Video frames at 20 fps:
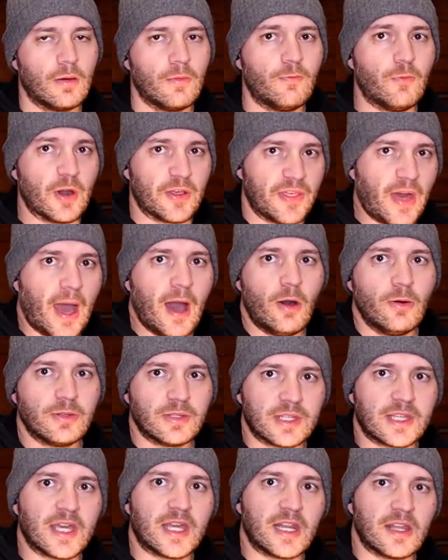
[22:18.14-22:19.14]

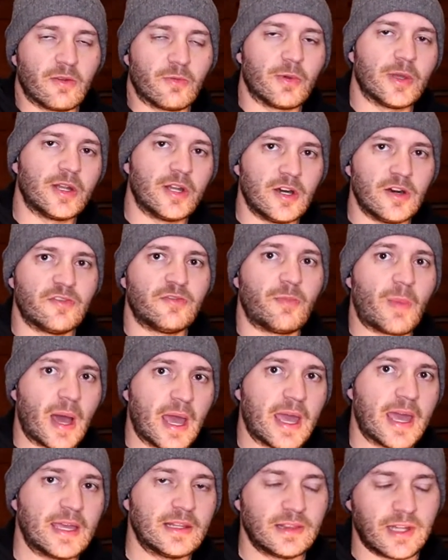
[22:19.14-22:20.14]
without getting rid of my
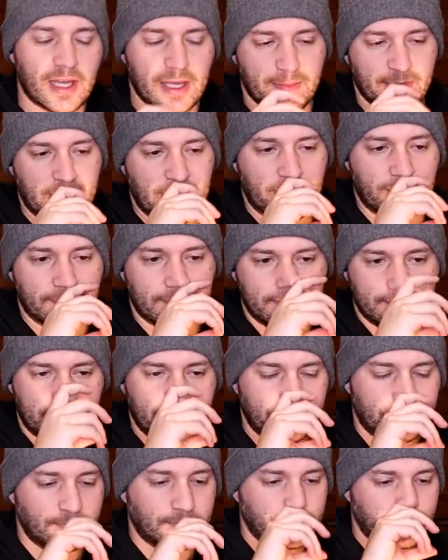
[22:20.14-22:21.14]
headlight beam.
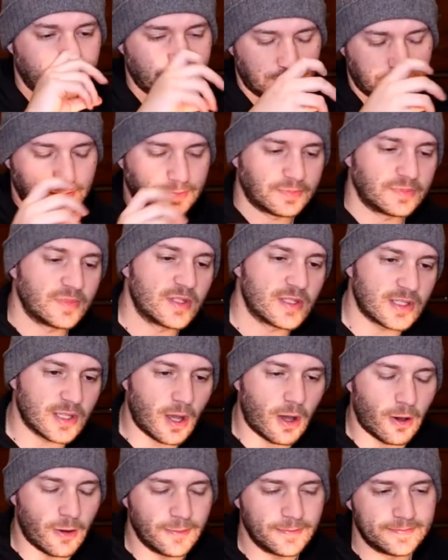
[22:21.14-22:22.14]

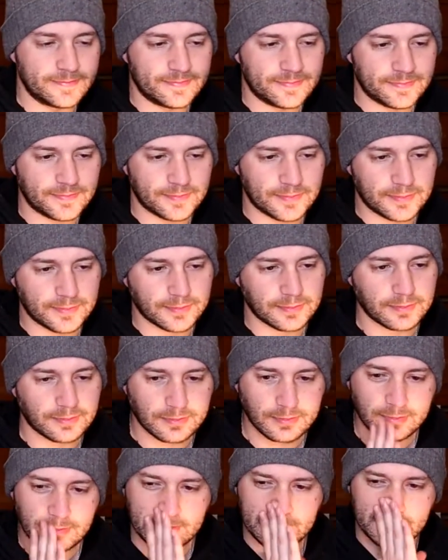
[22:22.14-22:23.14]
So,
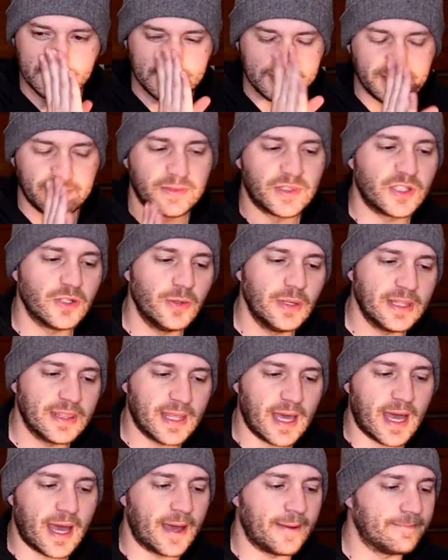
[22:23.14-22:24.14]
doing
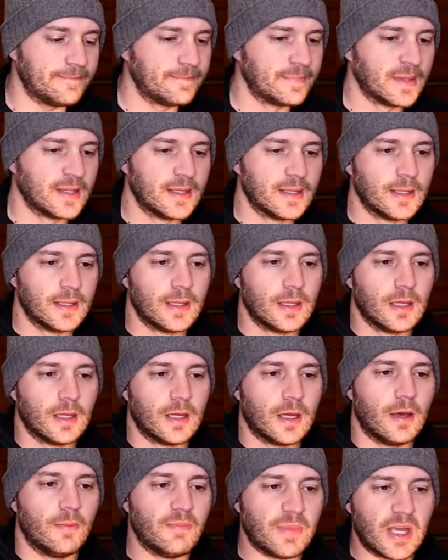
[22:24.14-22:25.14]
that
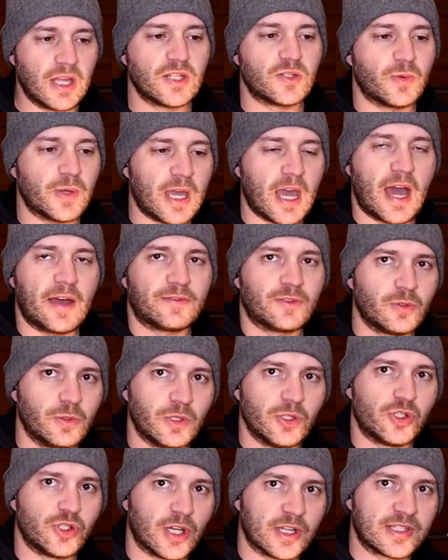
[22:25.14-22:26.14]
means we have to
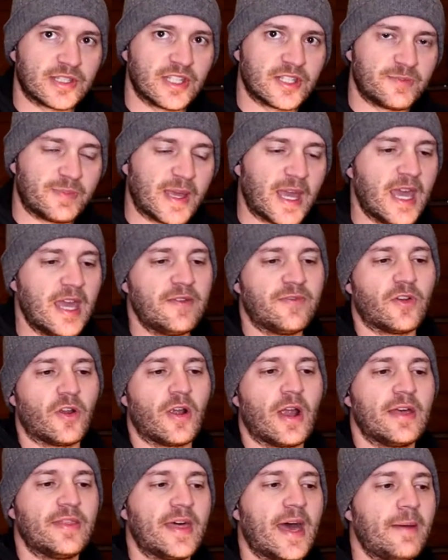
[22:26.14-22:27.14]
adjust this behavior,
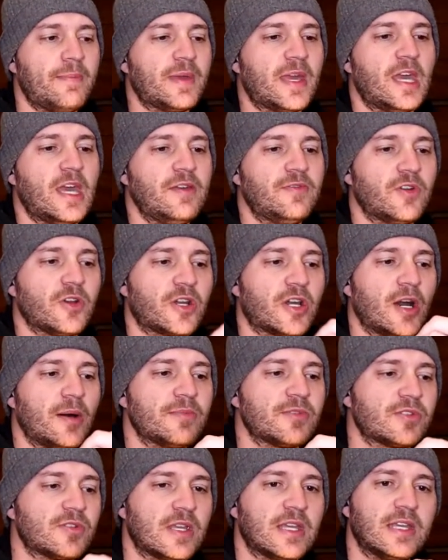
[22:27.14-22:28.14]
and that behavior
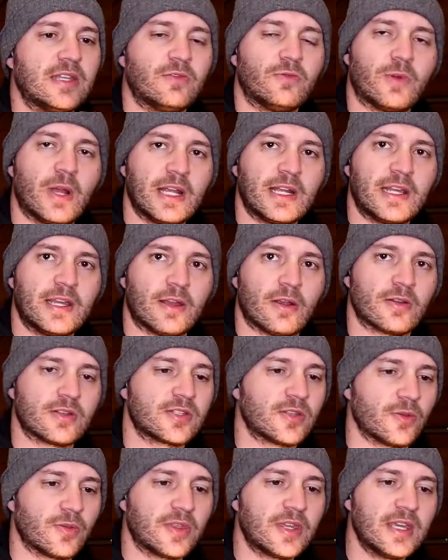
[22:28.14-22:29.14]
comes in right here.
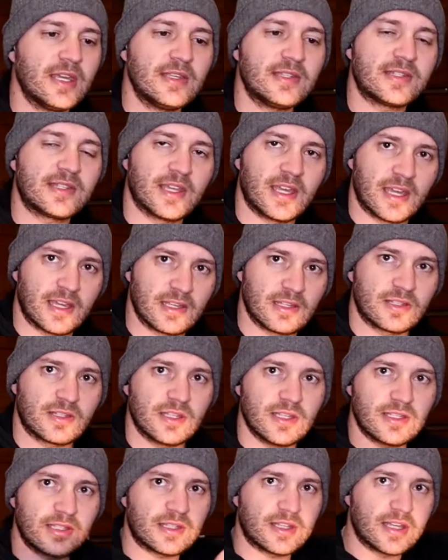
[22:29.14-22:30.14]
So these
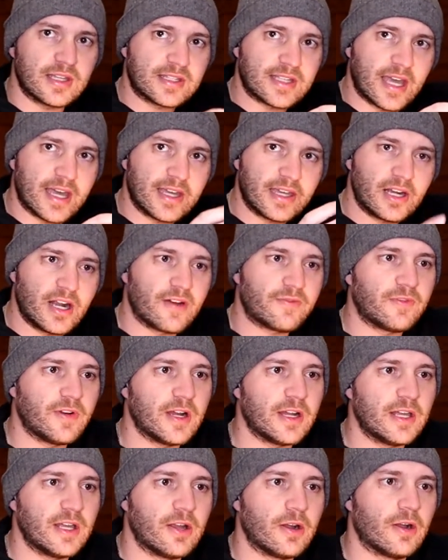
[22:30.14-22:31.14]
things hanging off
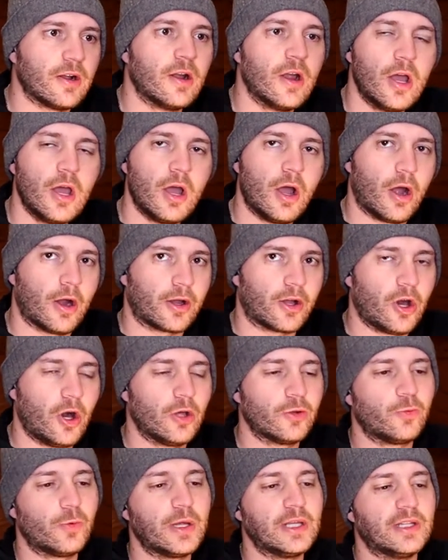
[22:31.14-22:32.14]
right here are
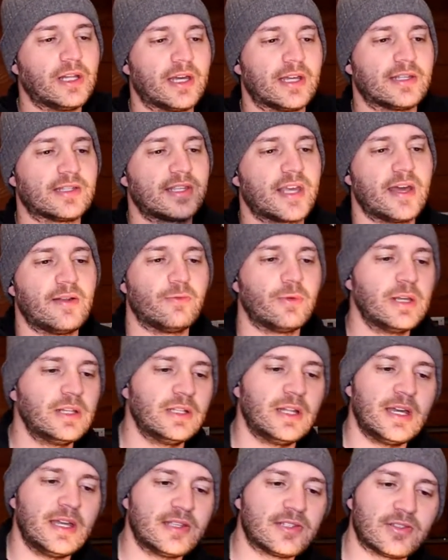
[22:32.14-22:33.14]
called relays, and
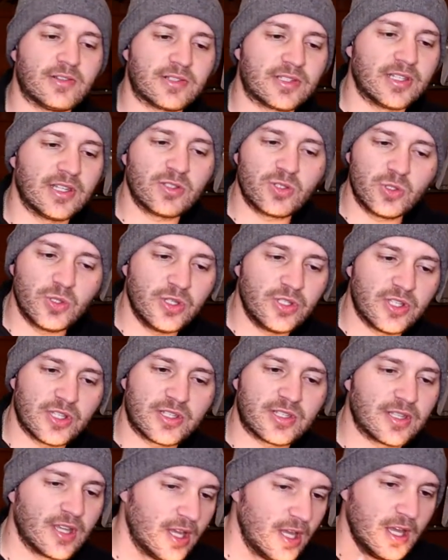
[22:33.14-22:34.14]
relays are essentially
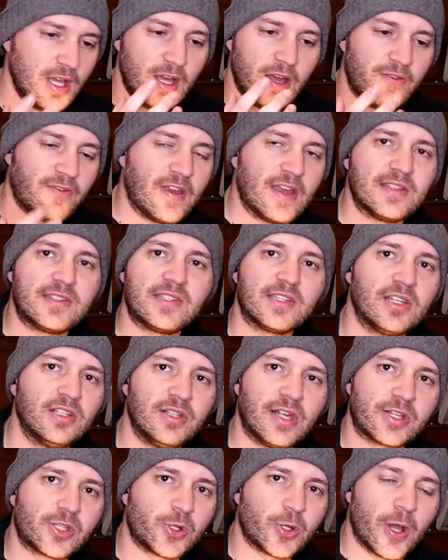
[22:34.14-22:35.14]
just fancy
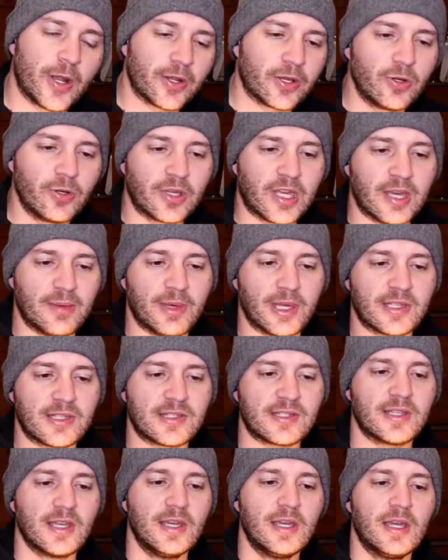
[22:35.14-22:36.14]
electronical
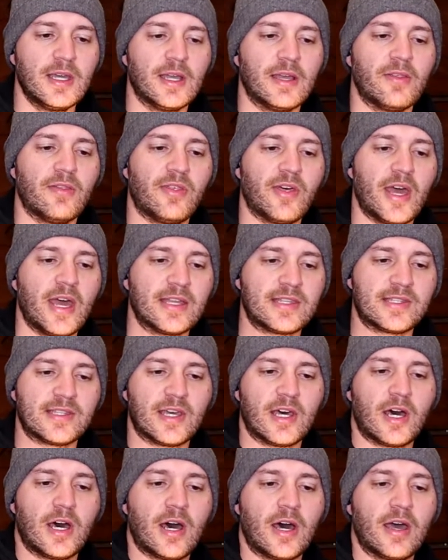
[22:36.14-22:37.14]
gimmicks
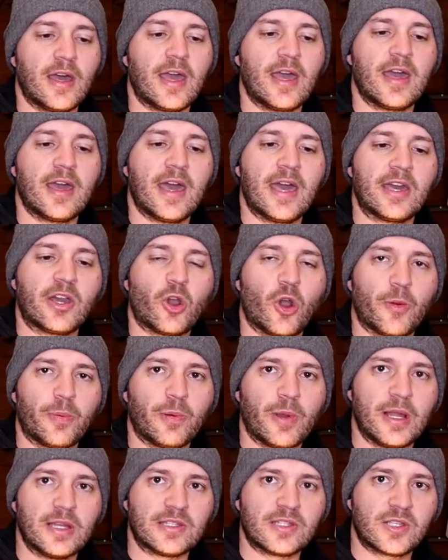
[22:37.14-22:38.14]
that
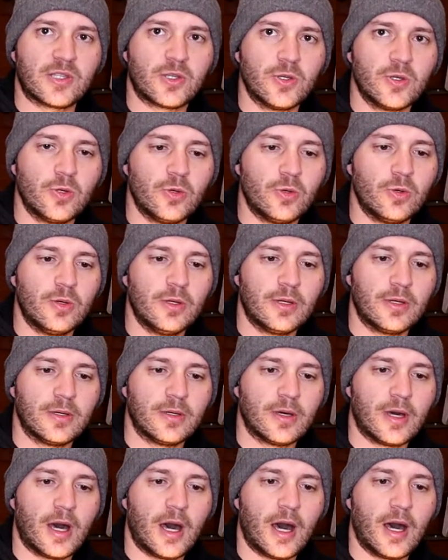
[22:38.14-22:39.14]
incorporate two
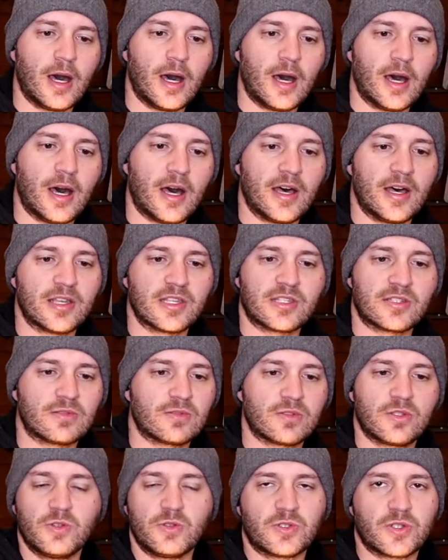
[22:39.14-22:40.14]

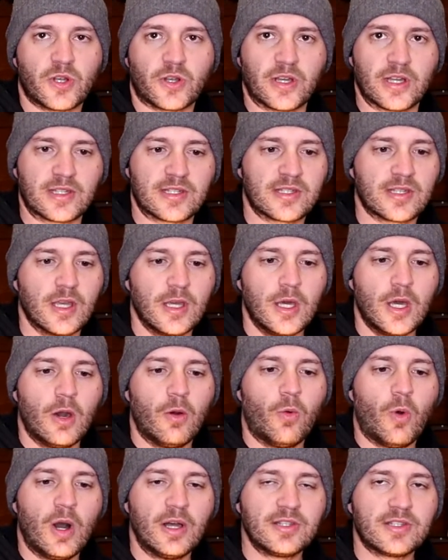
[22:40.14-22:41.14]
circuits.
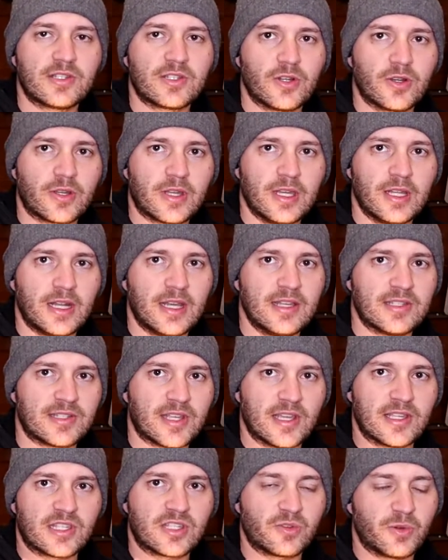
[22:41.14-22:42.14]
One circuit is
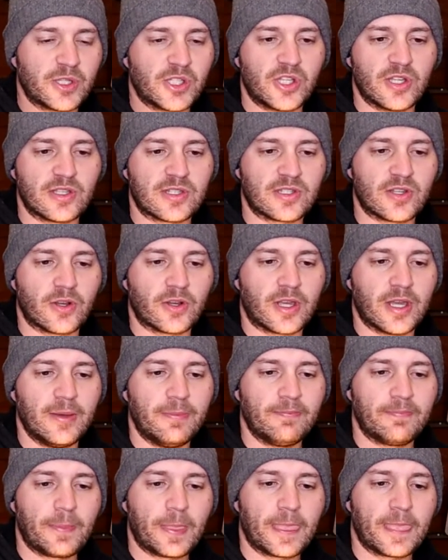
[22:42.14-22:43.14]
a switching
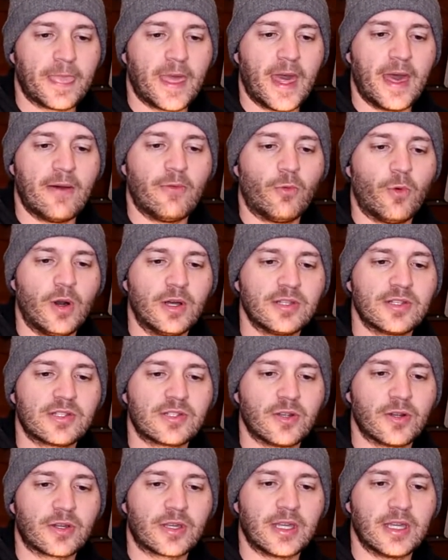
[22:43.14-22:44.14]
circuit, and one
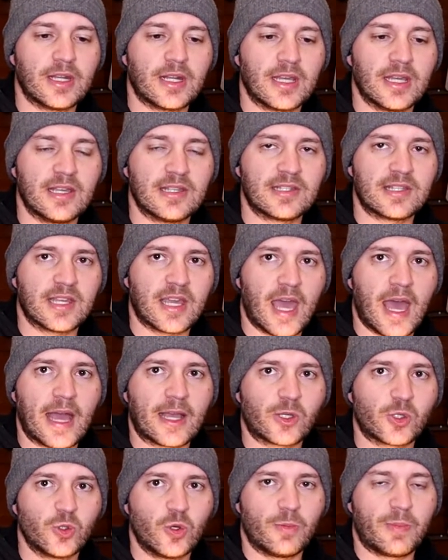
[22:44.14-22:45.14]
circuit is the
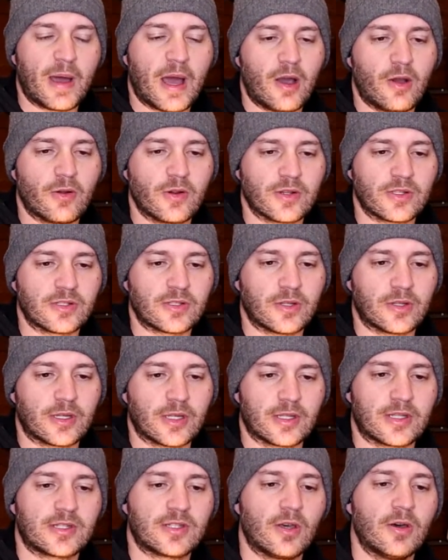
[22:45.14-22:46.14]
actual power
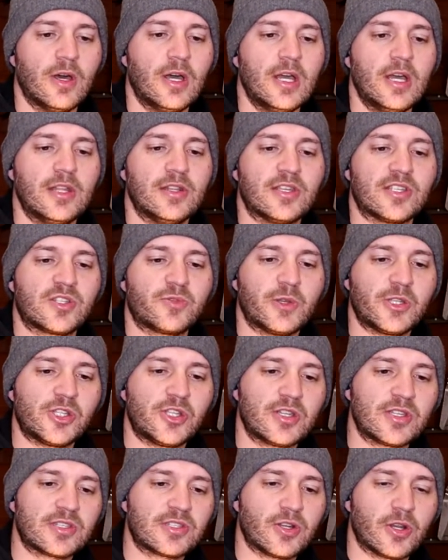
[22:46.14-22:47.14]
circuit. So the
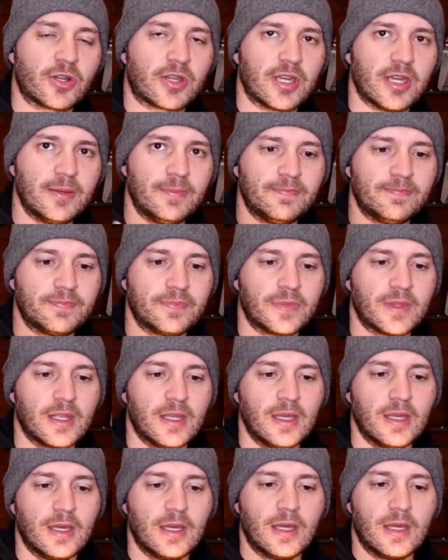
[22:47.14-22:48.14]
switching circuit
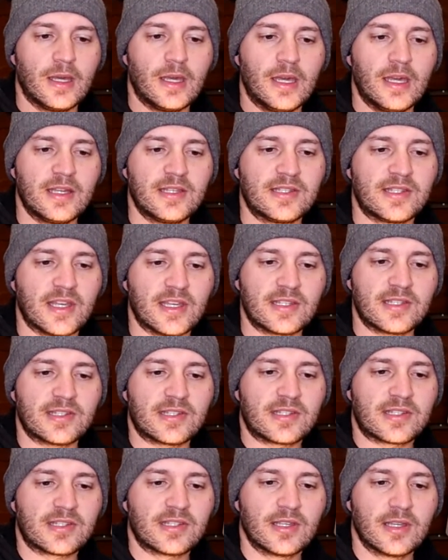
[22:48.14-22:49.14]

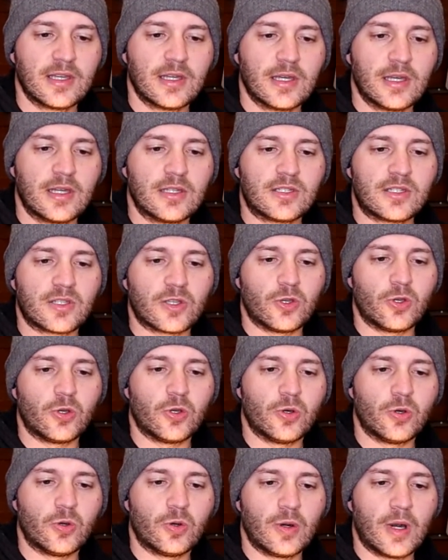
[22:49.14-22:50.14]
exists
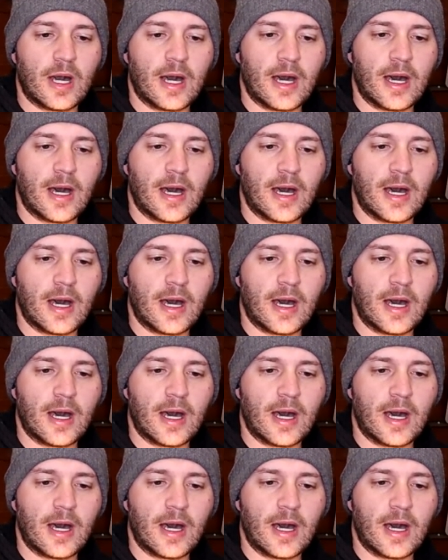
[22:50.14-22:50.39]
to